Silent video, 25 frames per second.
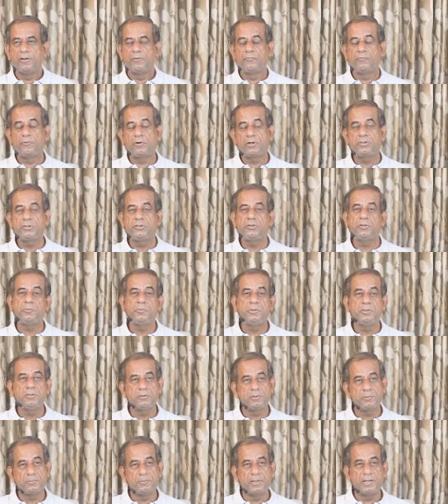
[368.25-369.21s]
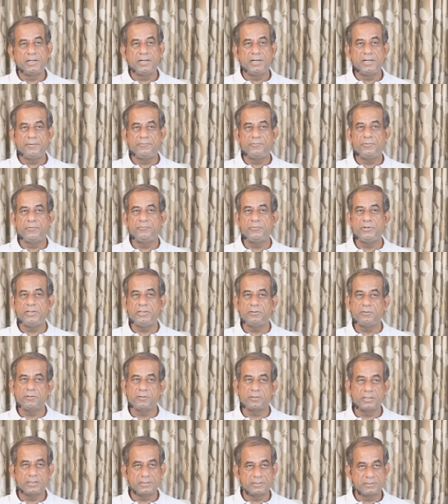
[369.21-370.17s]
for Sri Aurobindo's birthday,
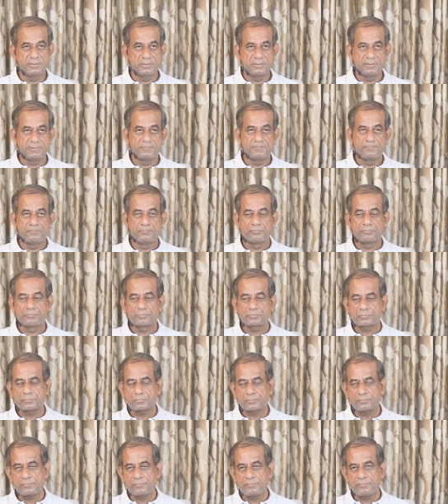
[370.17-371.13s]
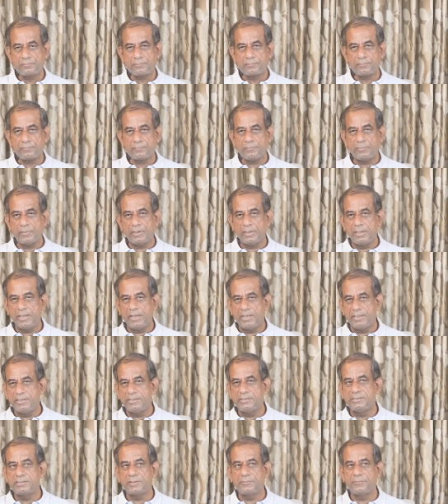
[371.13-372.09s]
15th August,
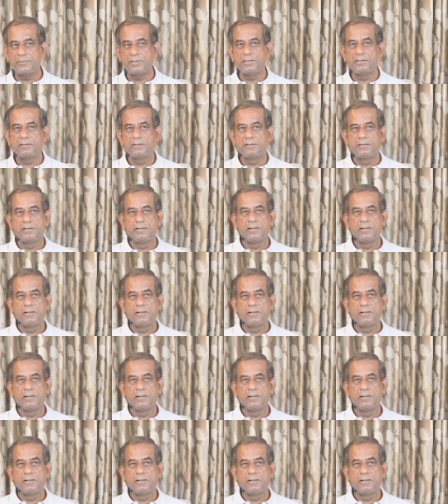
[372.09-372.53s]
87.